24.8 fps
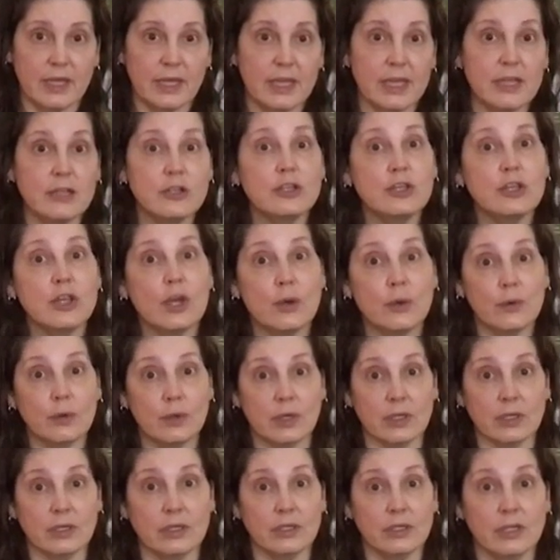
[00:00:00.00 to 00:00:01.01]
In
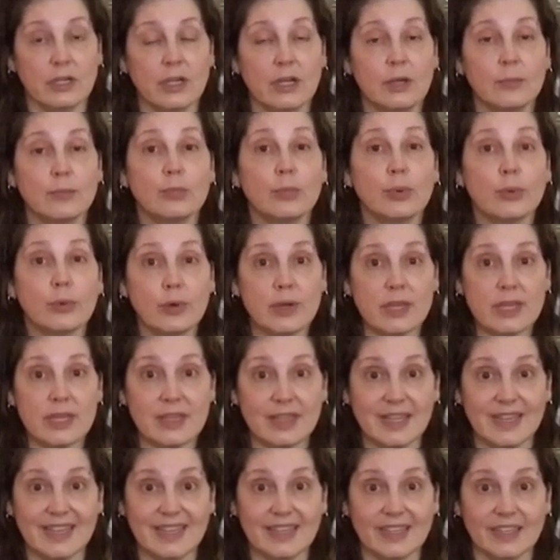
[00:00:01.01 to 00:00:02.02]
yoga,
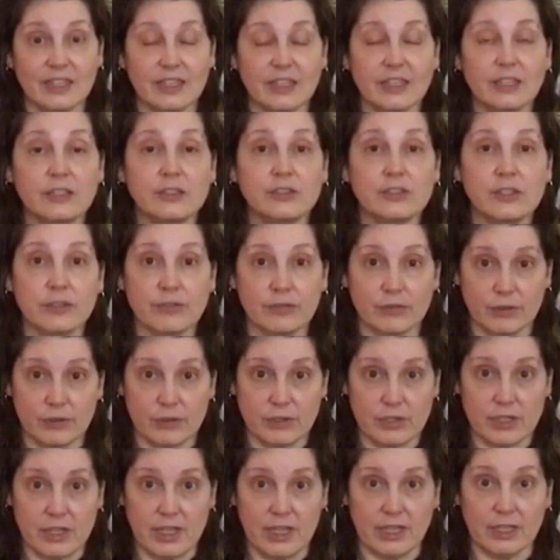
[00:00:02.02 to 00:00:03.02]
breathing is the
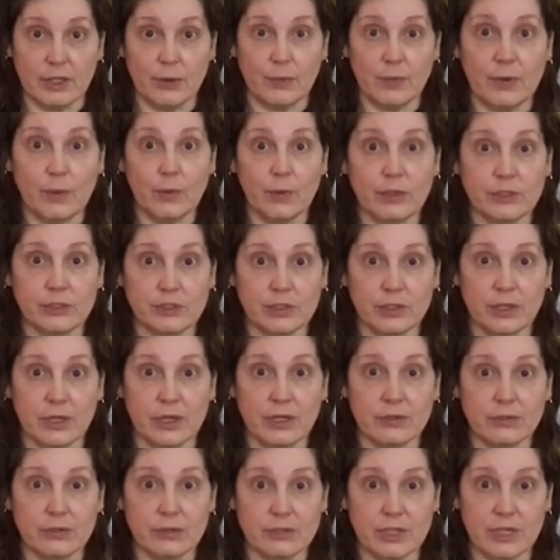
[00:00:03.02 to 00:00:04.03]
first thing that we want you to
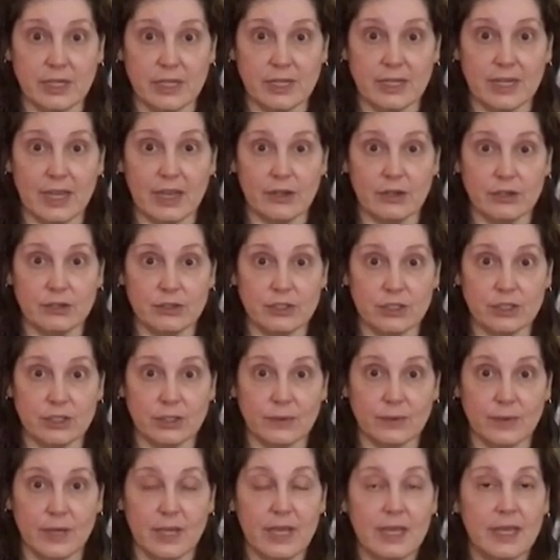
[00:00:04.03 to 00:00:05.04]
understand how to
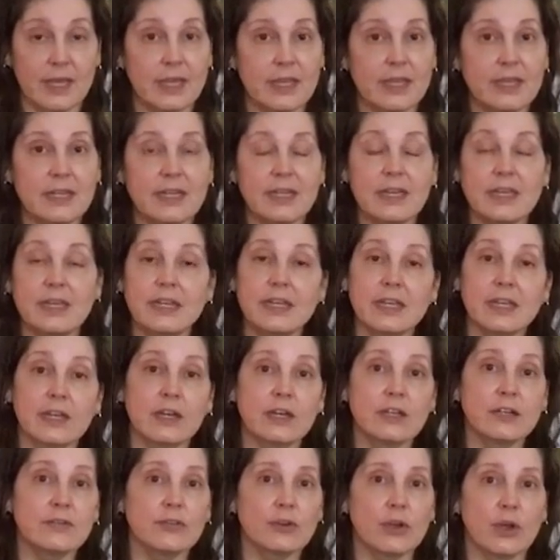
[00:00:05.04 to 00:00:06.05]
do. In any
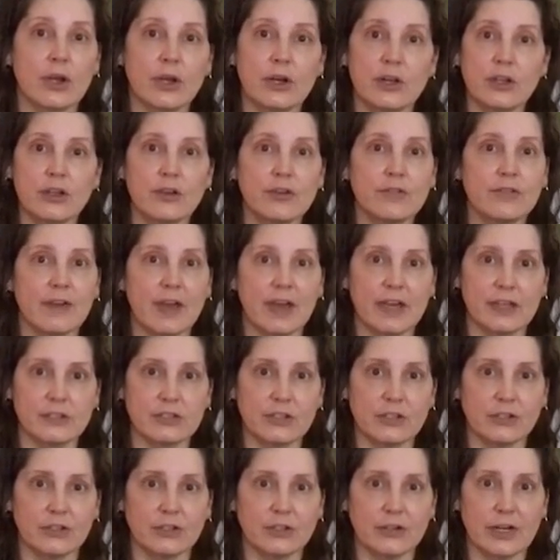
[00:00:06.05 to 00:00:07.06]
kind of
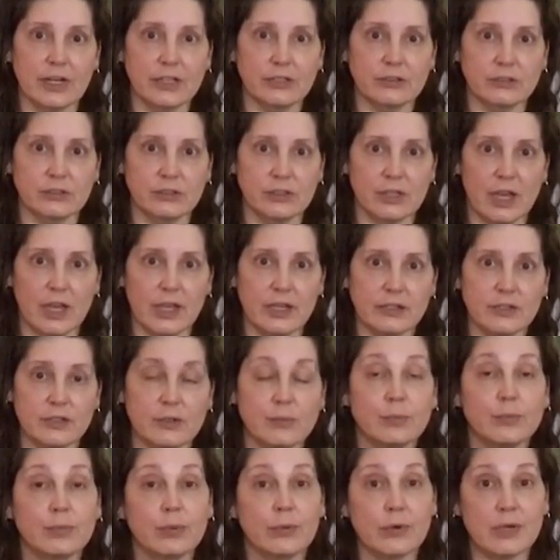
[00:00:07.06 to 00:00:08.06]
cardiovascular exercise,
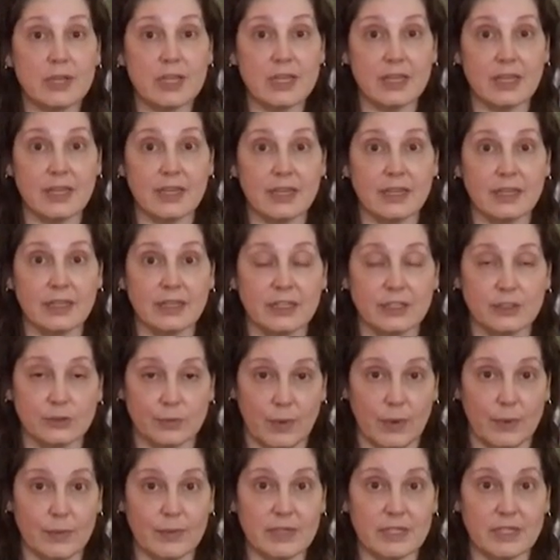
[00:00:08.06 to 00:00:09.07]
breathing is
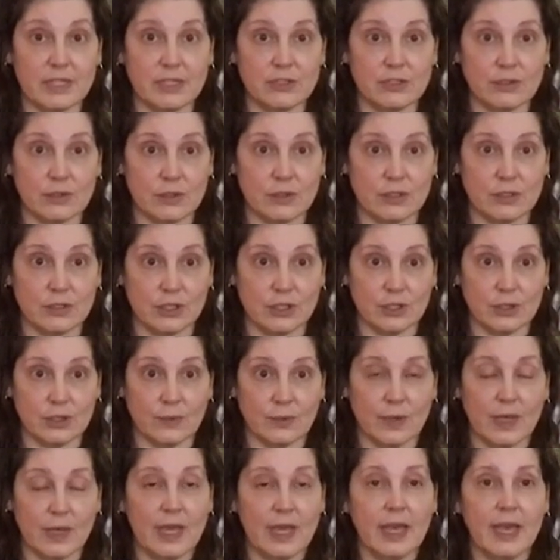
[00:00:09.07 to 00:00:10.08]
what we need you to do.
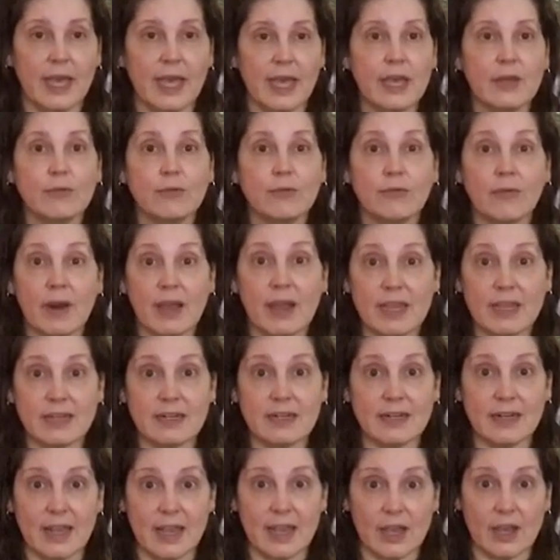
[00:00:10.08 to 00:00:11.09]
And right
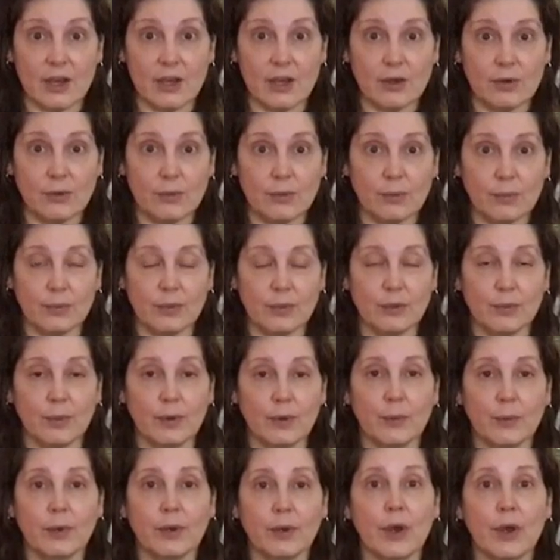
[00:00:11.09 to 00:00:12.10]
now, with
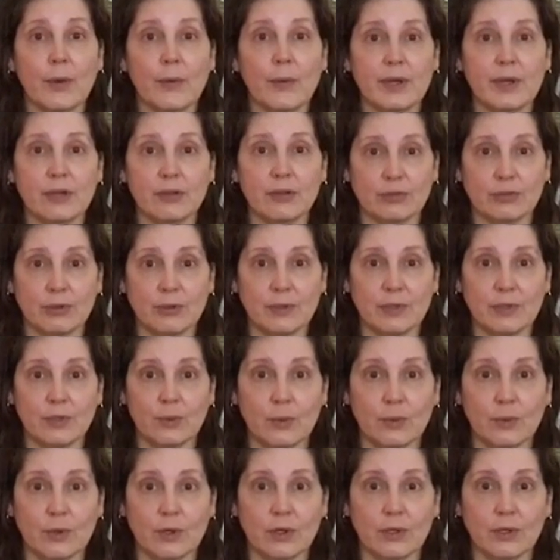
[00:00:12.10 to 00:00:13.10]
what we're going through in the
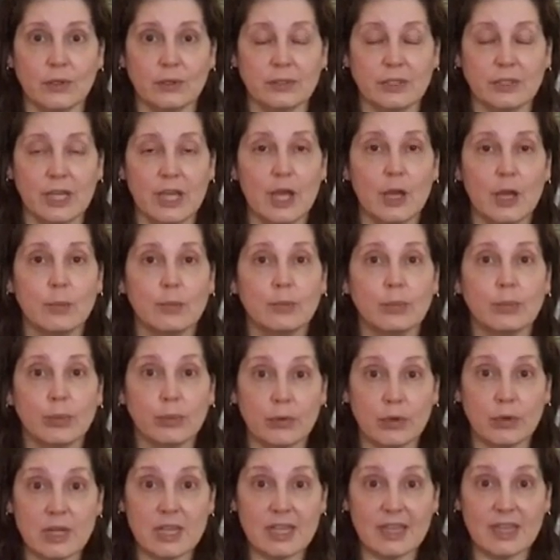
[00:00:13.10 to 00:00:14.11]
world,
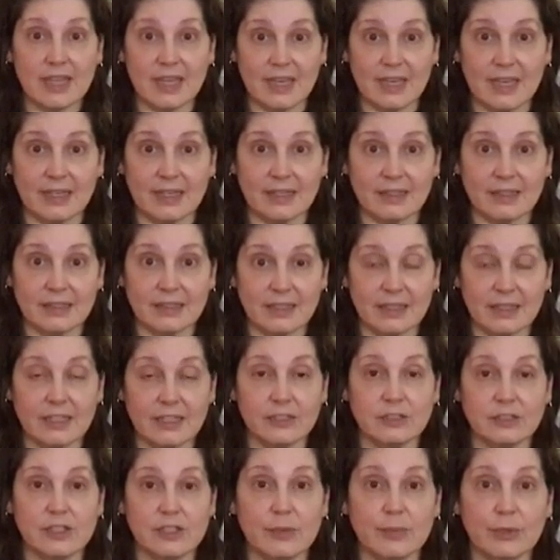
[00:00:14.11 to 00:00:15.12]
breathing
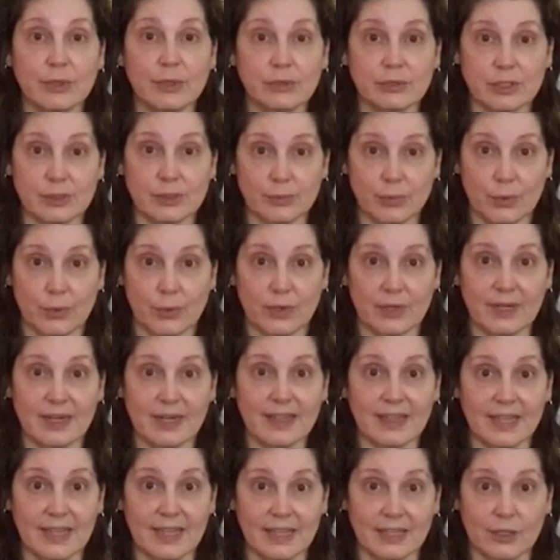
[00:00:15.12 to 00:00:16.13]
is the most important
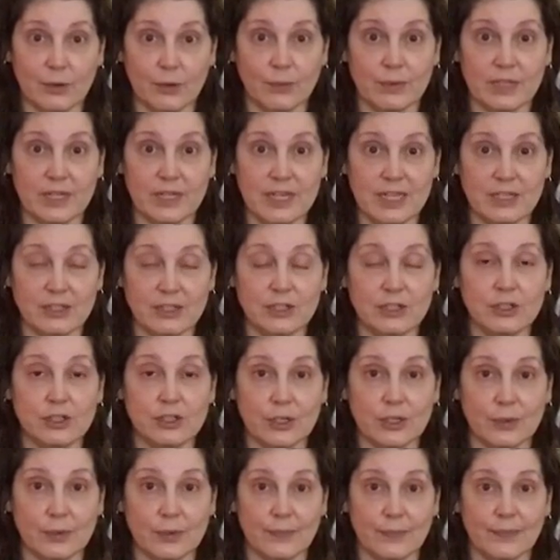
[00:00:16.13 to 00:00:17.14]
thing that we need to
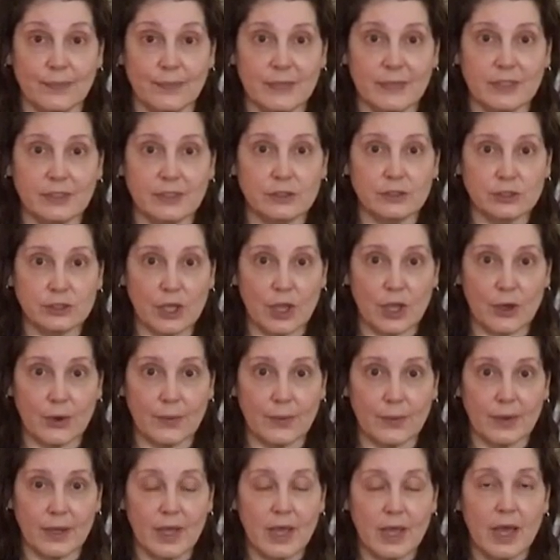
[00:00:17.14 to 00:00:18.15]
do. So,
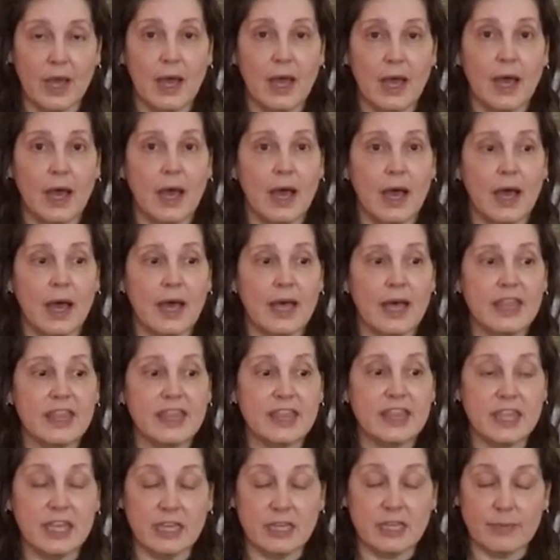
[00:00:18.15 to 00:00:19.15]

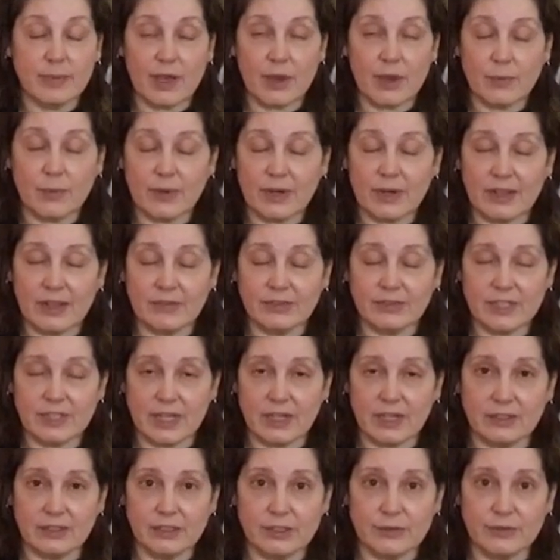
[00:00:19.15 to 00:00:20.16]
think about what I have said
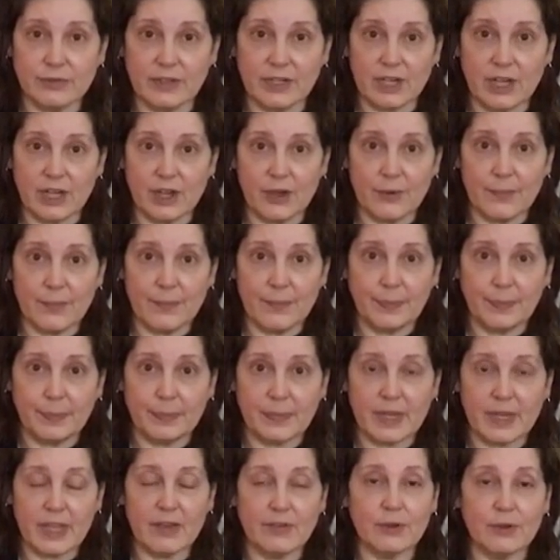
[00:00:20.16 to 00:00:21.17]
on this video.
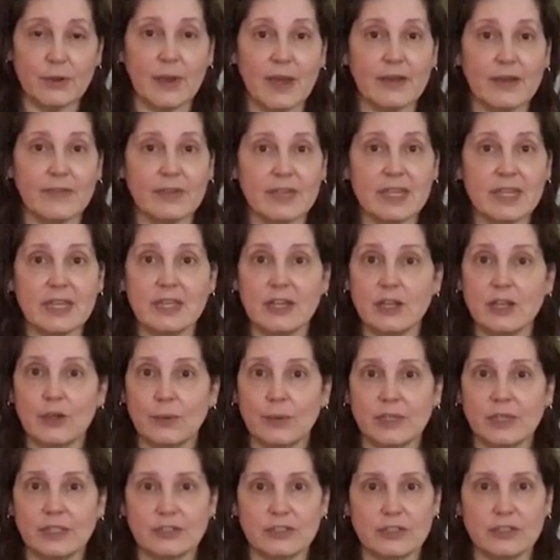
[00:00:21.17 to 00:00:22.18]
If you have any
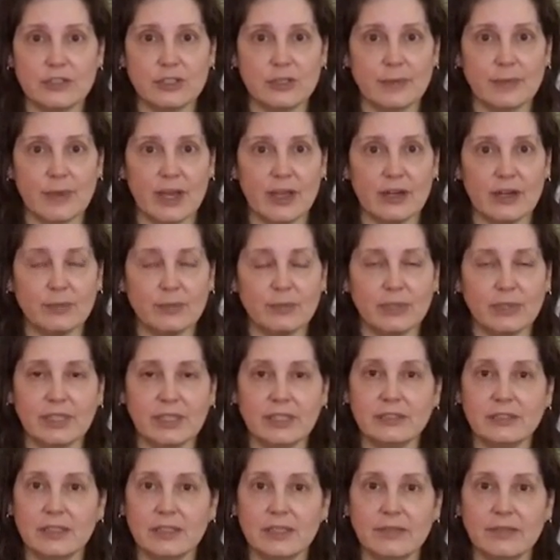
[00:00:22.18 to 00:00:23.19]
questions about it,
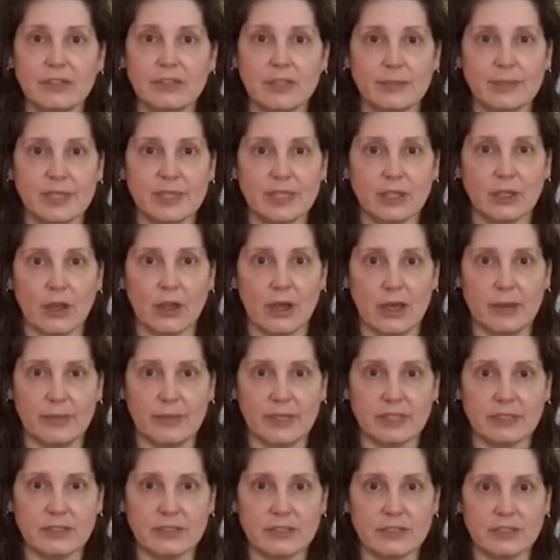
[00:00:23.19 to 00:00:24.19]
please leave them in the
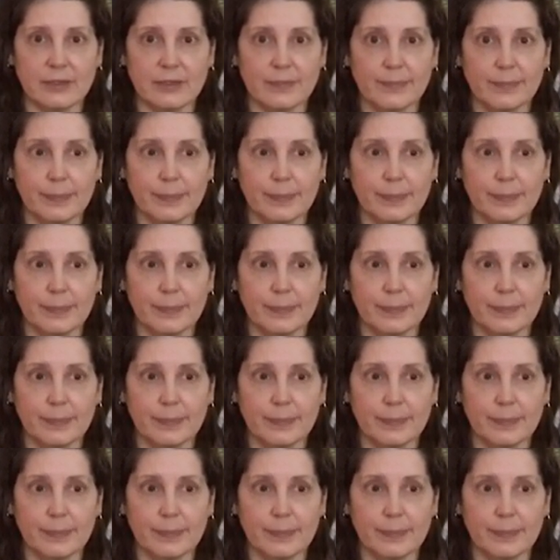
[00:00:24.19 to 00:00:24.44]
comments.